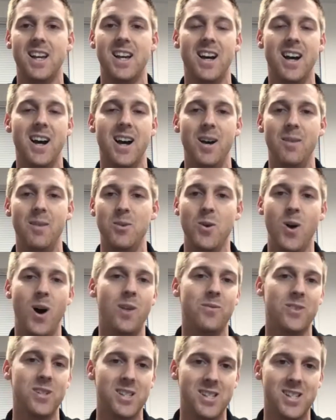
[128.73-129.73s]
um, you
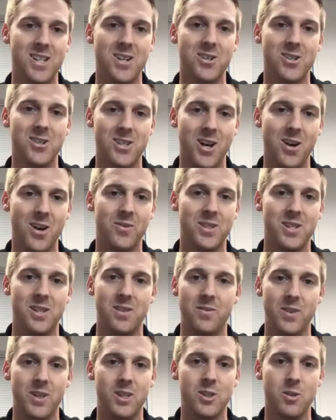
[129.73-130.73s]
often see yourself as
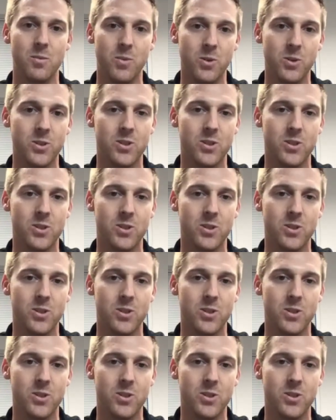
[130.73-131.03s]
invincible.